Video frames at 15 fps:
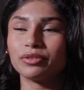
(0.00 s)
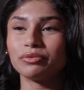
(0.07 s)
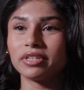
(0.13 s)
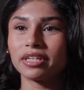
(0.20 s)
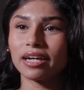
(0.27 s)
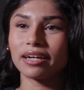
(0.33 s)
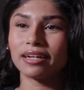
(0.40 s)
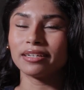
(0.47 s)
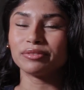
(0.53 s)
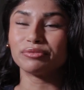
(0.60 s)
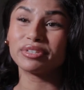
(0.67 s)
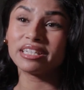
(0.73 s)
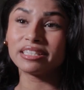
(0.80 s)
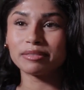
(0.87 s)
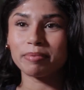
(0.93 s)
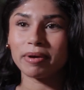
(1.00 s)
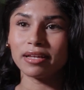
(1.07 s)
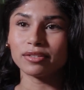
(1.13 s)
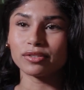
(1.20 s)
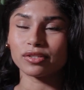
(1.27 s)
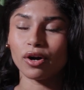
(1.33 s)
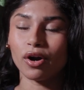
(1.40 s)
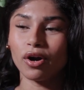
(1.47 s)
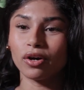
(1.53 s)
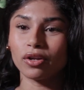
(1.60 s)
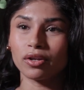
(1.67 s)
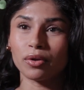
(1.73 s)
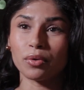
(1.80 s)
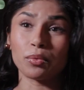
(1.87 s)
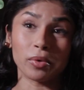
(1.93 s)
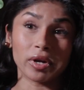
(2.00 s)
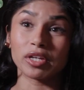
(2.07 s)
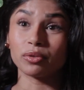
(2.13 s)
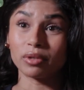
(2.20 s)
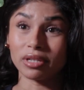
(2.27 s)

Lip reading: in Riga really depends on where you